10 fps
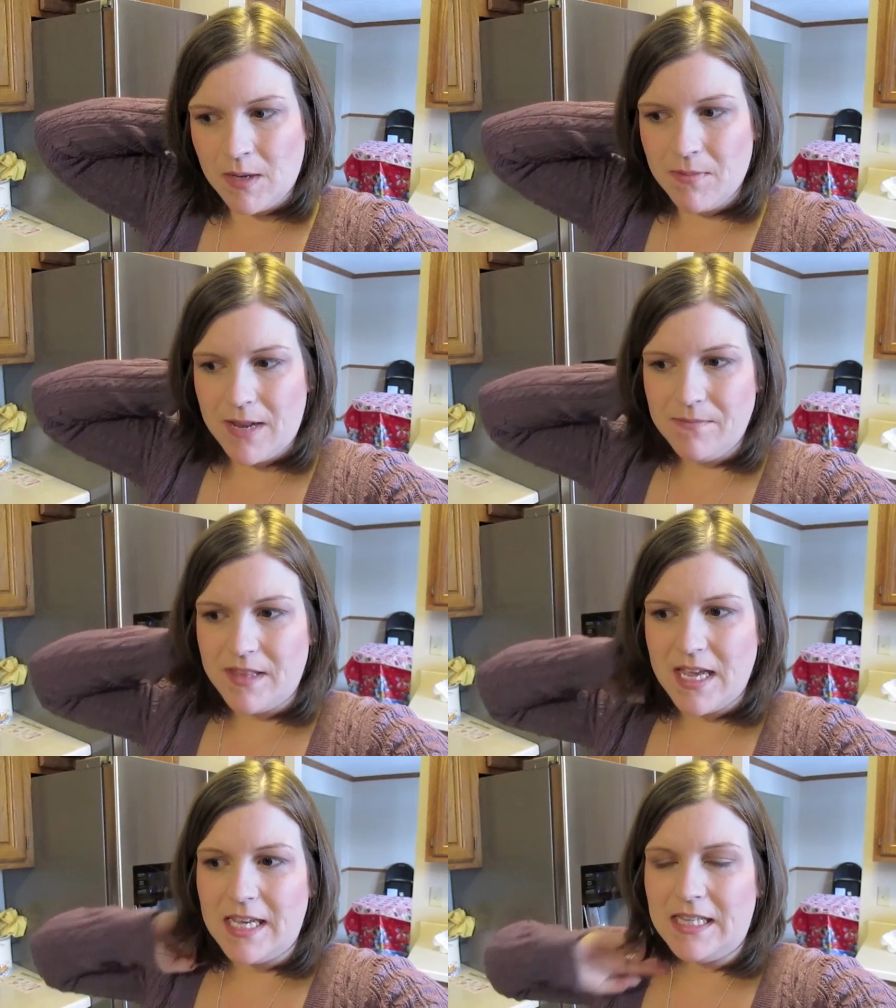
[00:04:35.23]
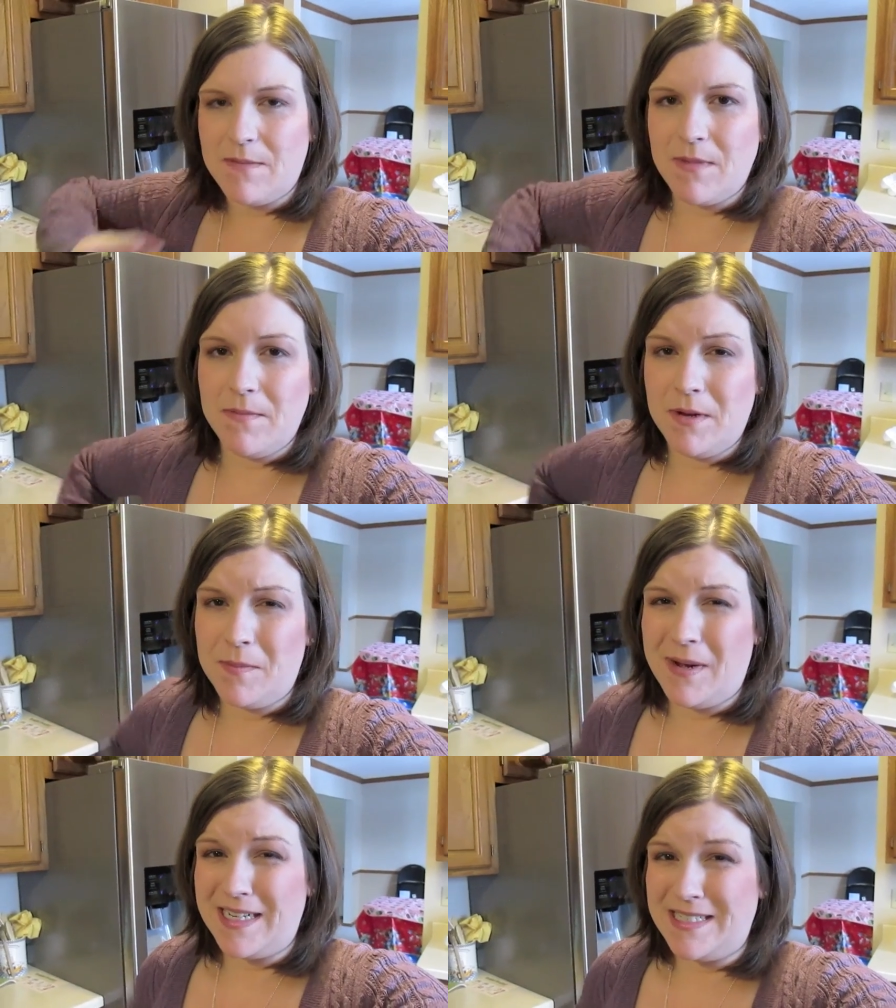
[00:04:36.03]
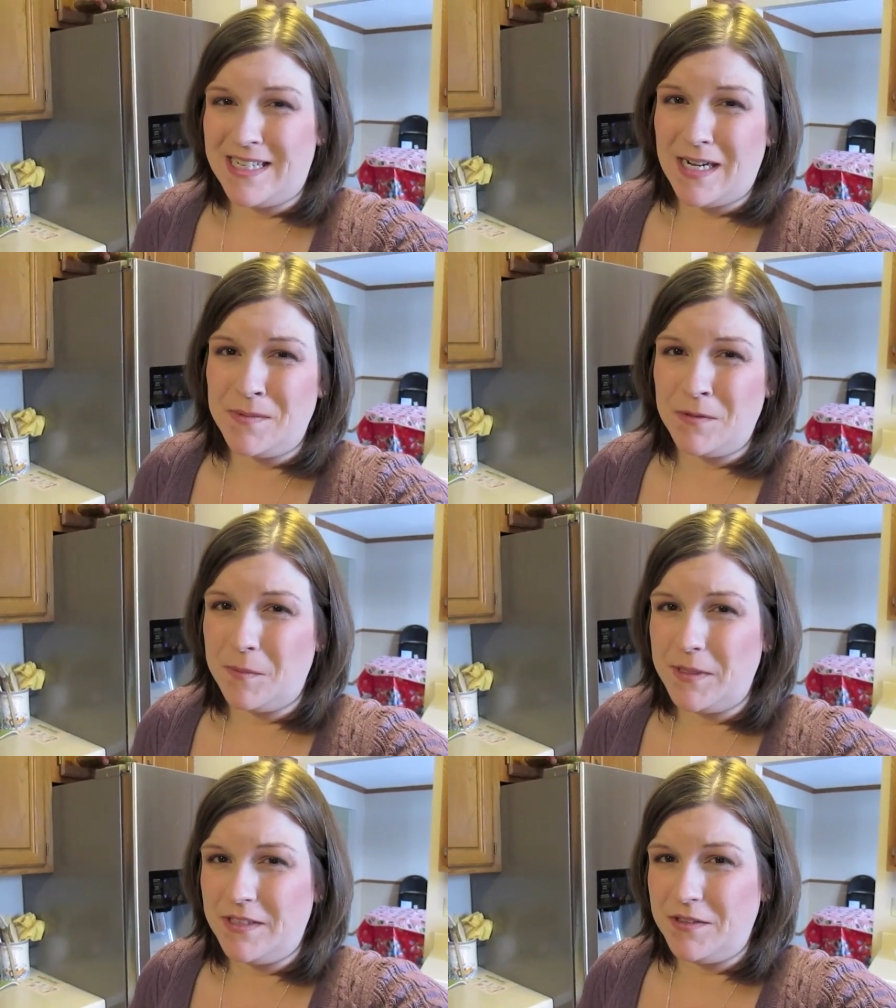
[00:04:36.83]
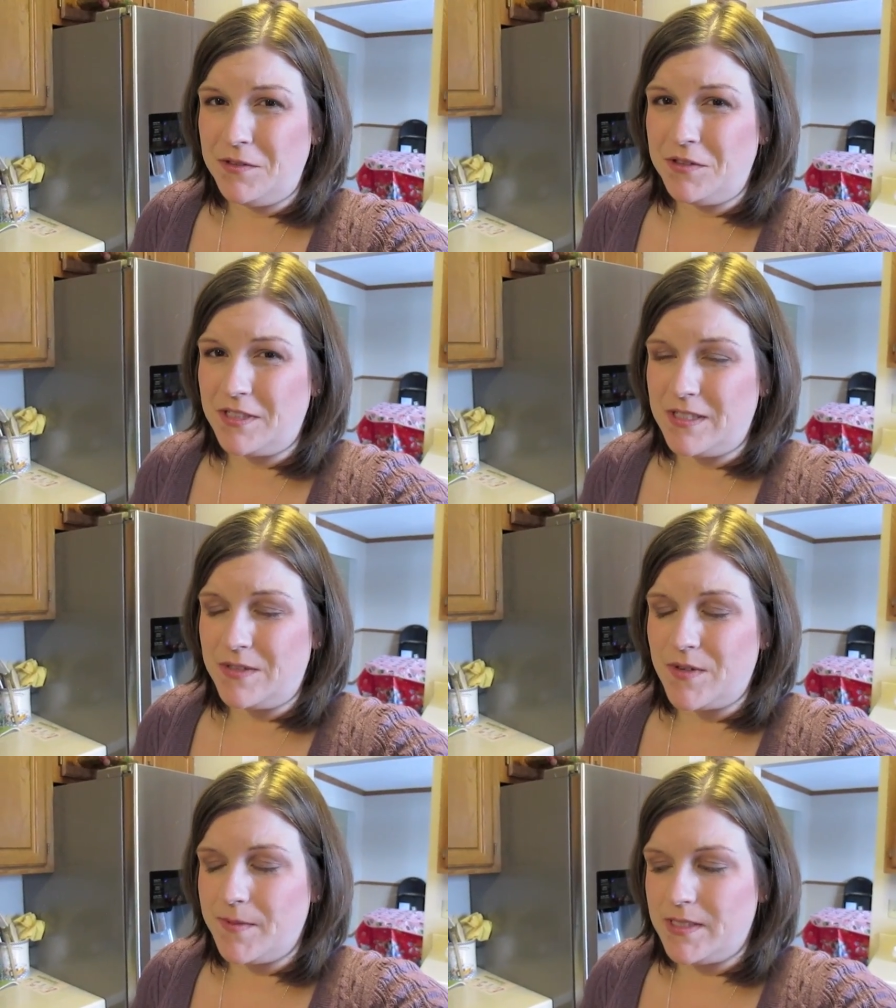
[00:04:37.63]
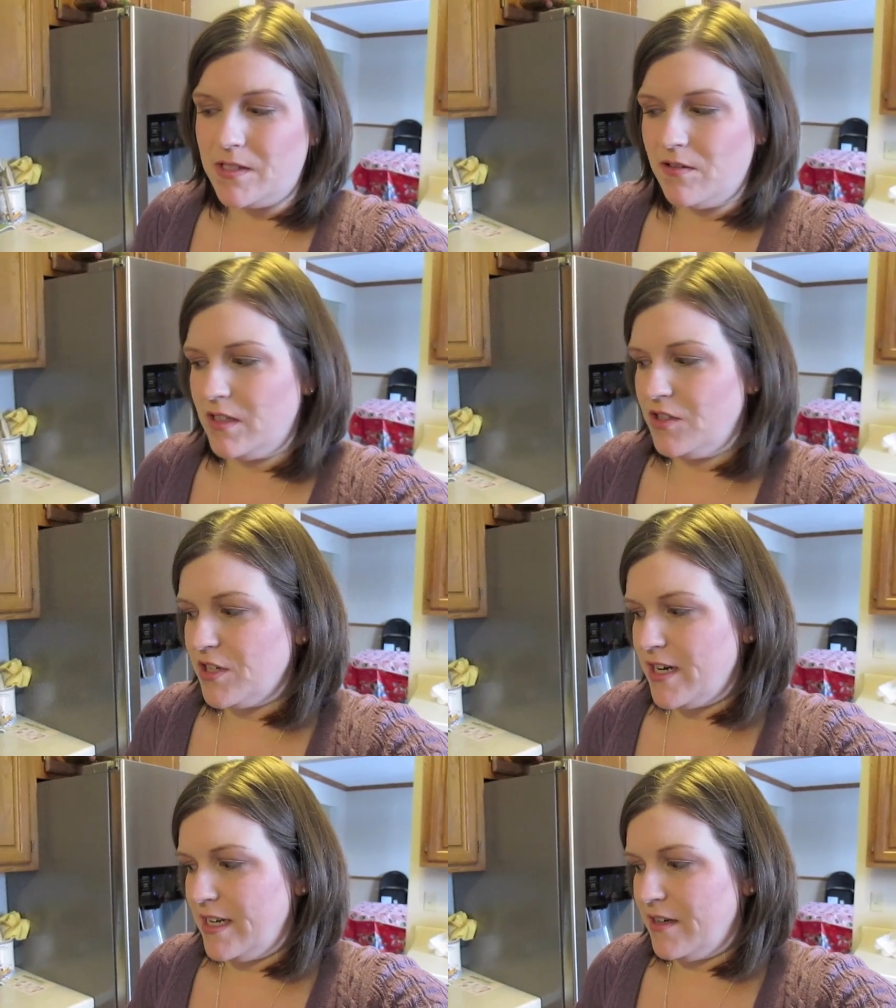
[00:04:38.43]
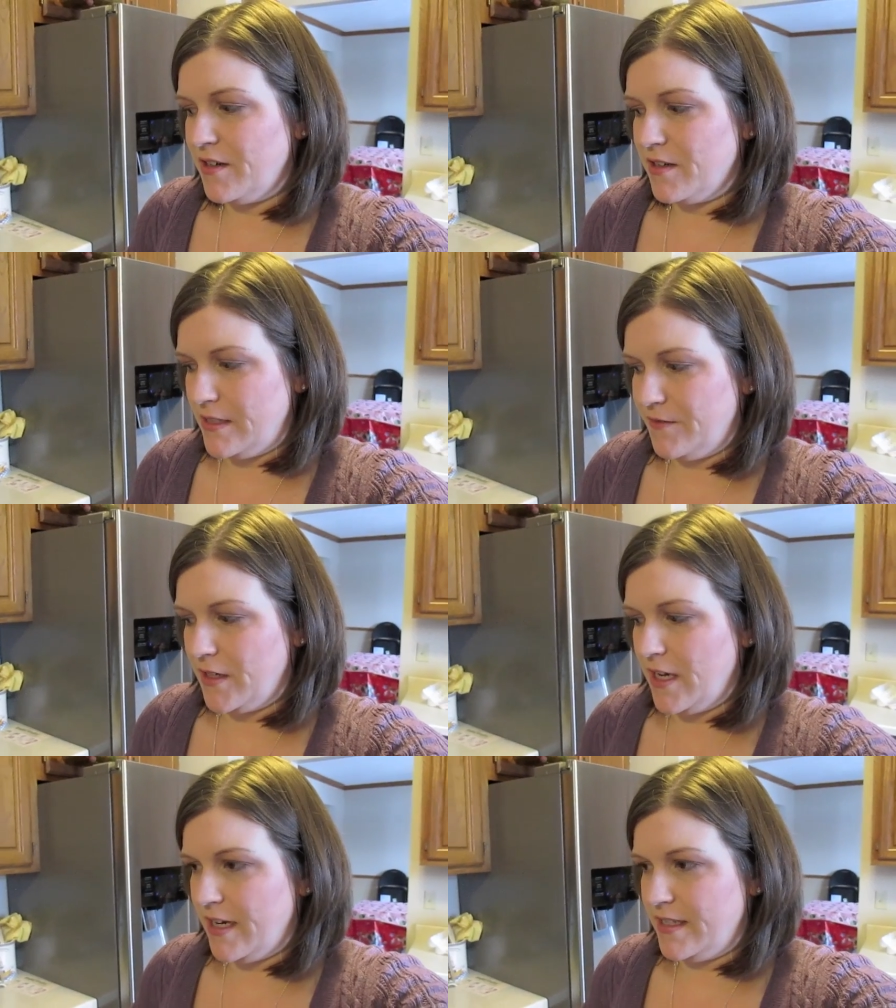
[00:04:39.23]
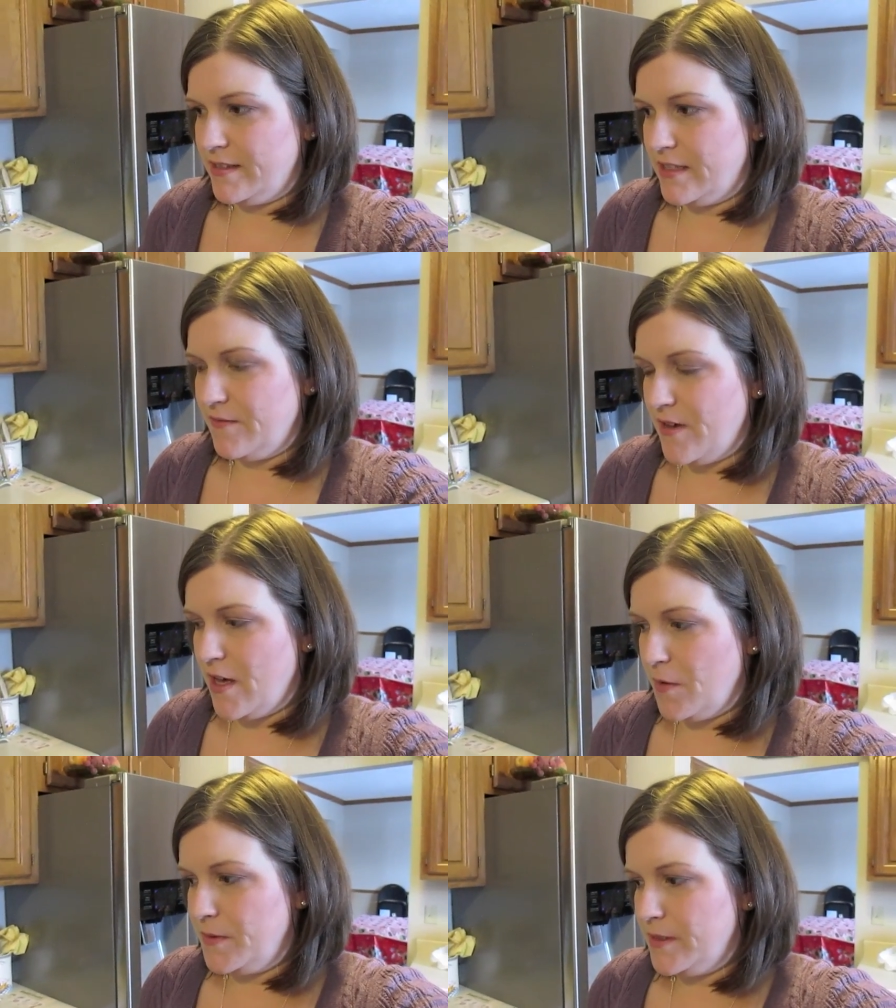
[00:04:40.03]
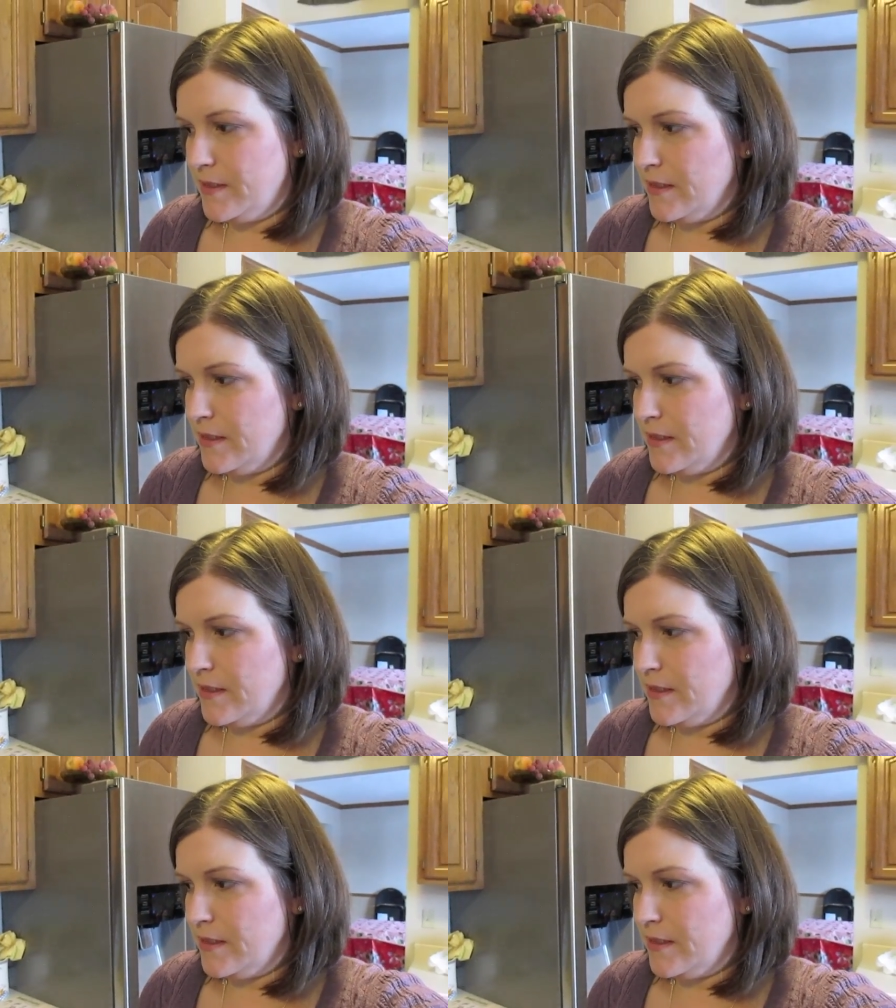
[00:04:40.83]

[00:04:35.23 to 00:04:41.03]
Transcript: But I'm thinking that maybe her body's not absorbing the nutrients from it, so I'm going to try to get her a different kind and see if it helps.